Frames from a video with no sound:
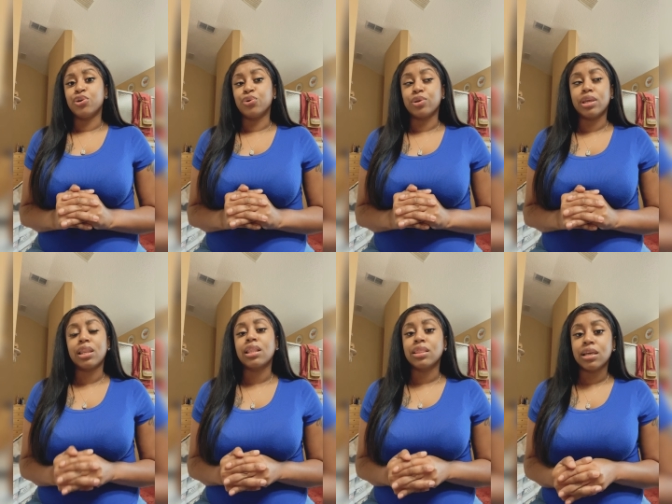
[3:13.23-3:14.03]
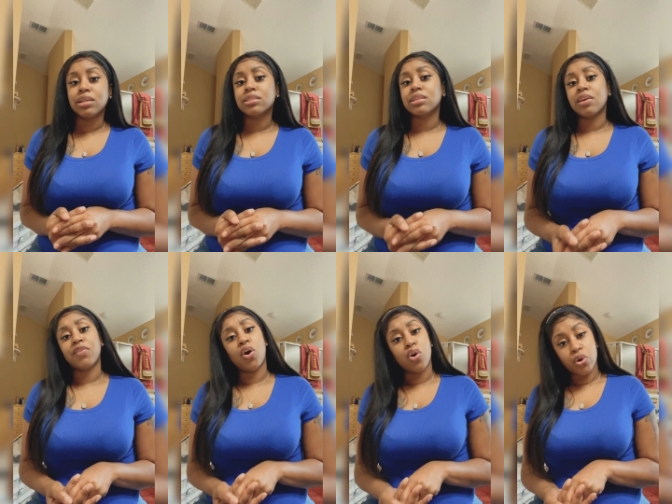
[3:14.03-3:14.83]
getting this if
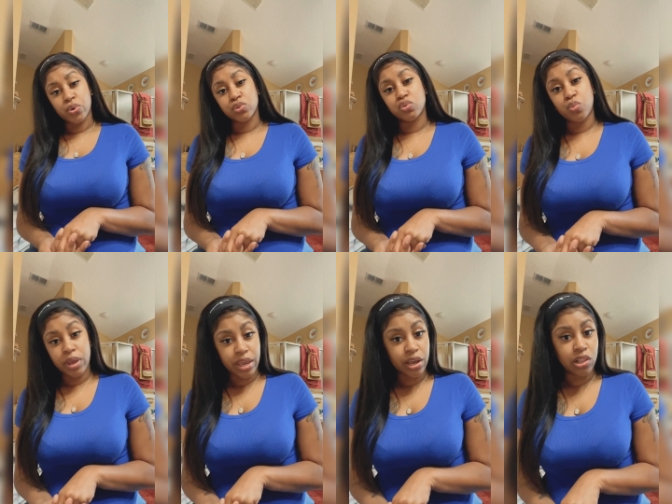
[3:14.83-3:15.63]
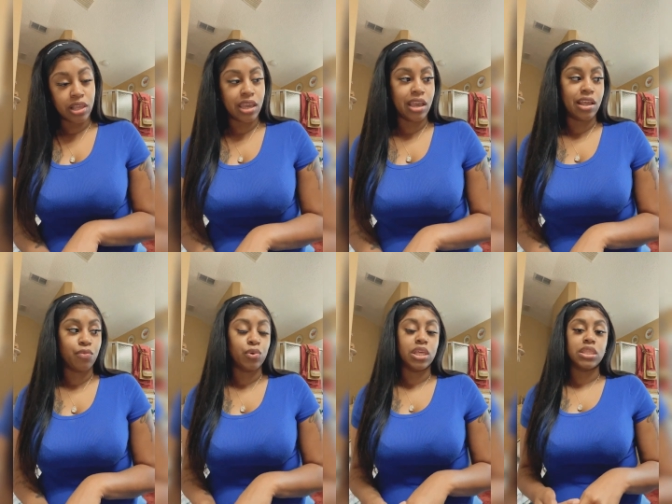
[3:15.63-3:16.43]
all goes well, and
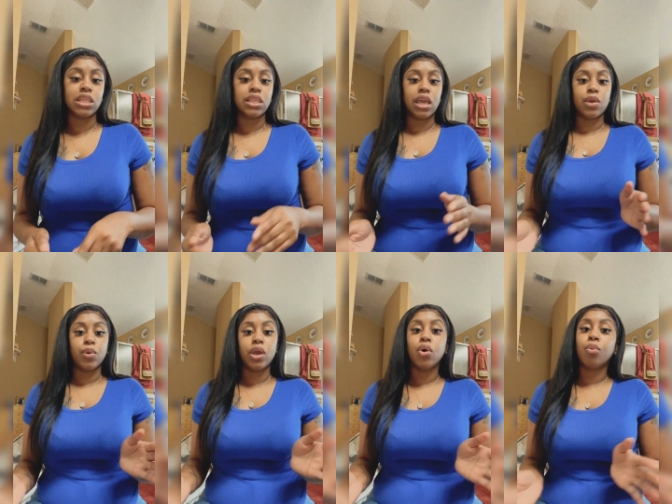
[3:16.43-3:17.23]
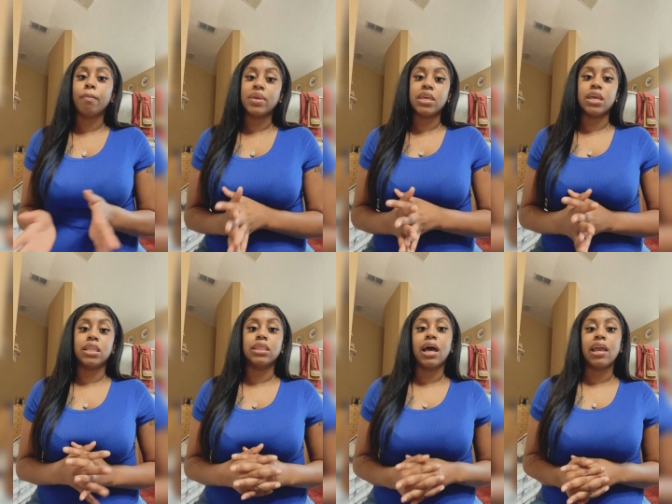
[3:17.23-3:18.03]
really think that it will help me
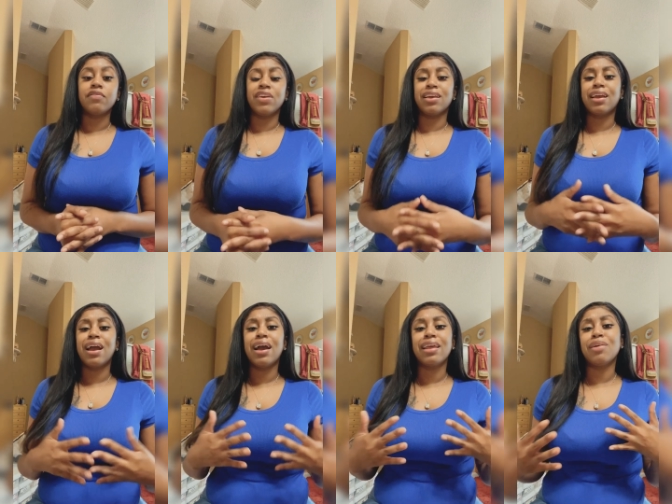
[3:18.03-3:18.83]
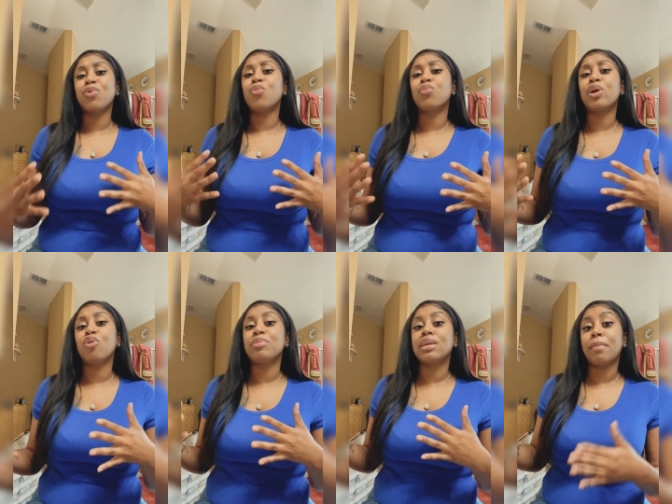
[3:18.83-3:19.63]
in life, and it won't help
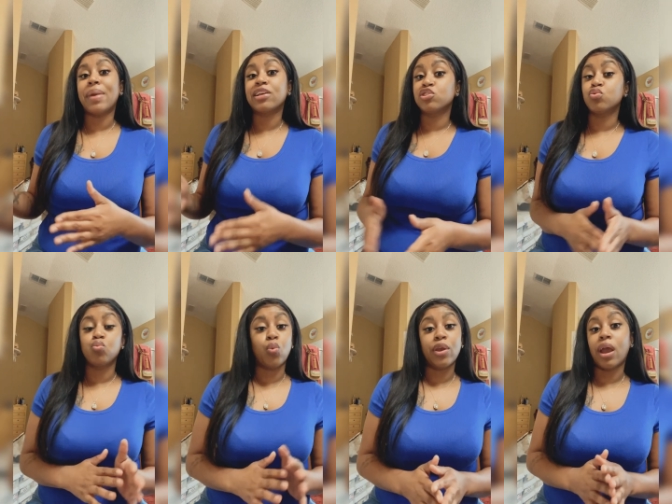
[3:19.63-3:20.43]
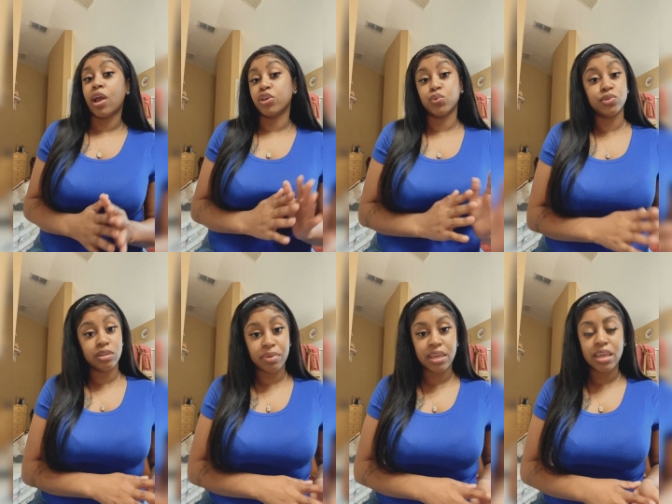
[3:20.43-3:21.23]
me get back to where I used to
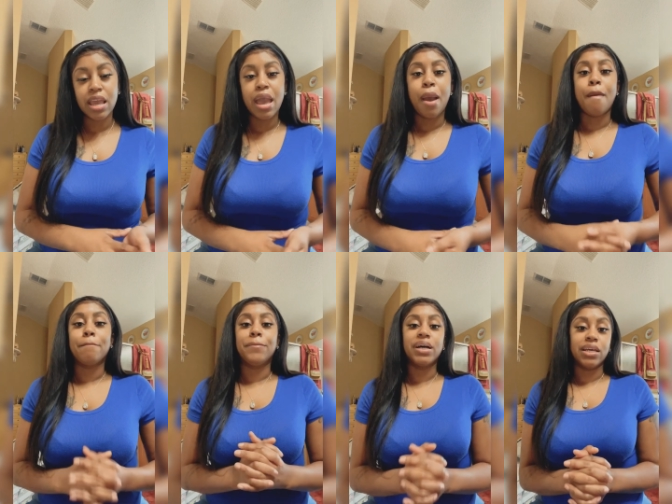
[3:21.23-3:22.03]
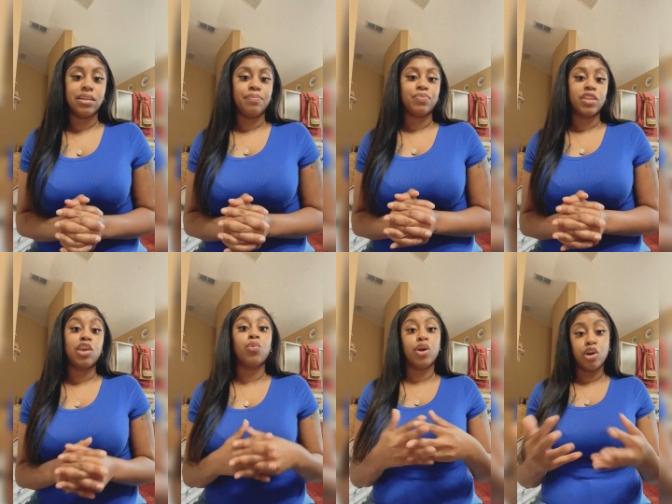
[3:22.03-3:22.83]
be, but it
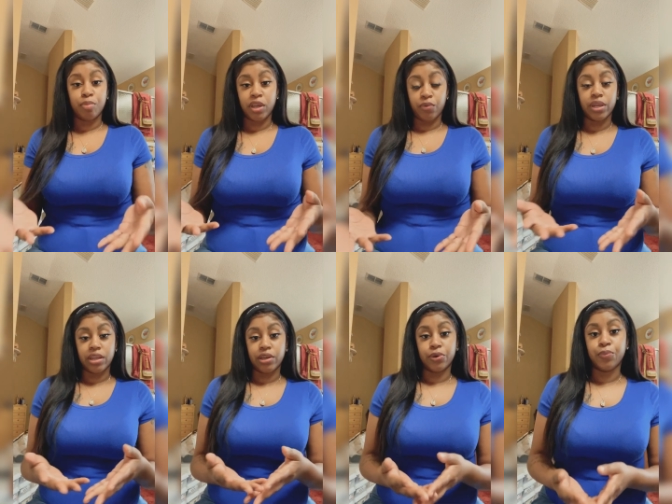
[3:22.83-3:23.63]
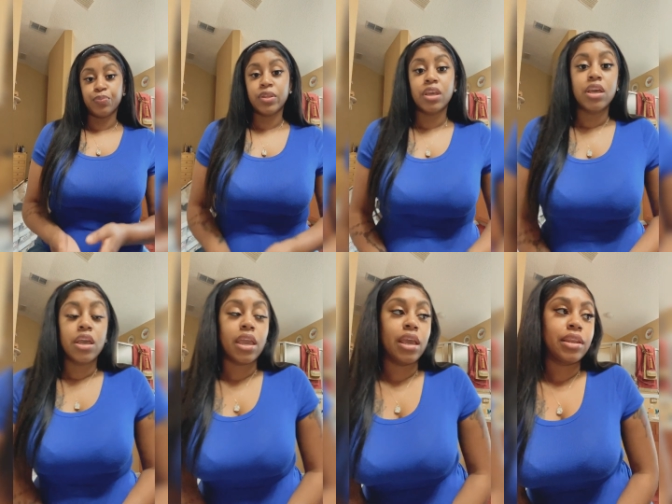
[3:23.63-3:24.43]
will help a great deal.
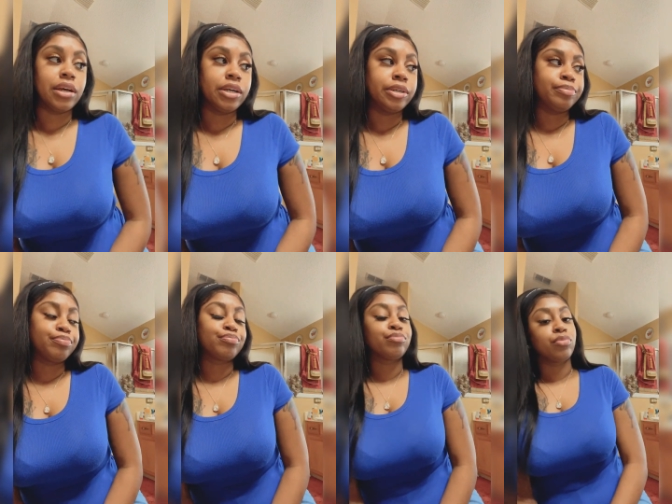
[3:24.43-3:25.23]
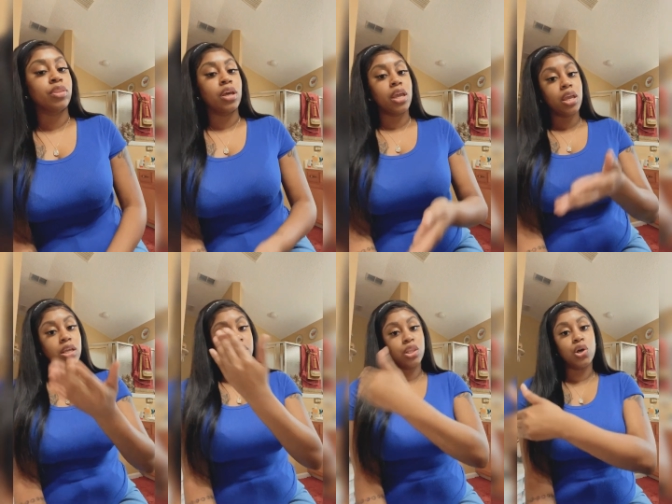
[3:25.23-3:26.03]
And the
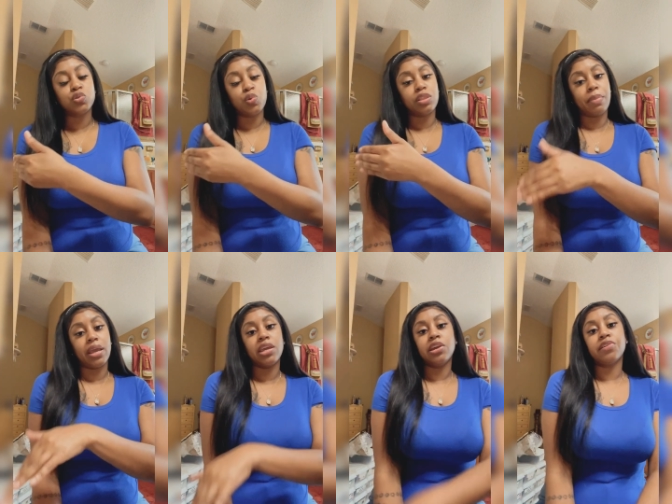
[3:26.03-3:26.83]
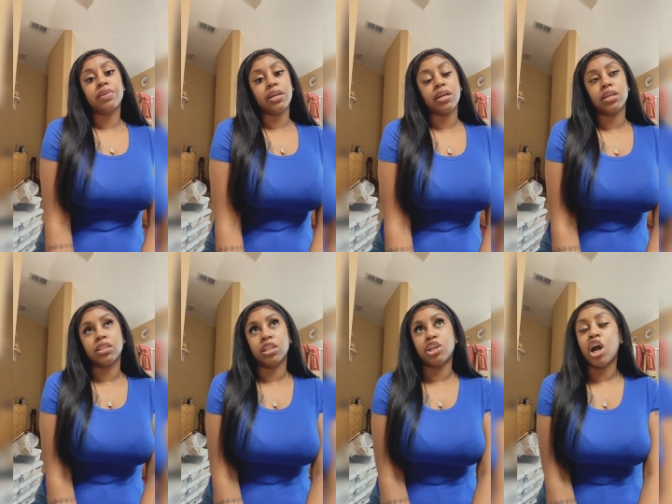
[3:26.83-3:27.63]
loss with my hearing,
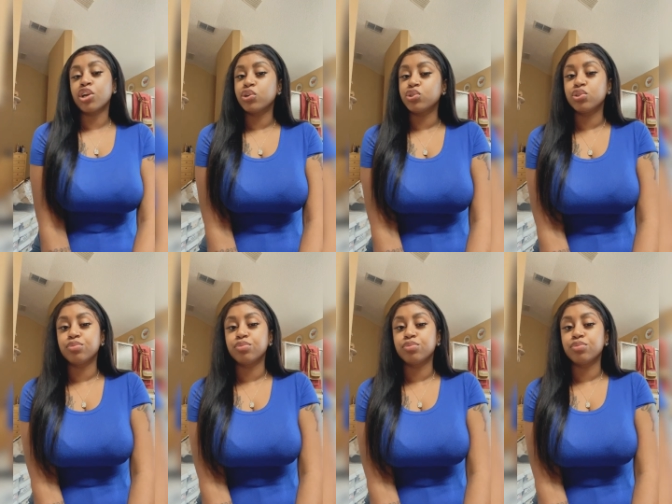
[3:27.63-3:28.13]
the doctors,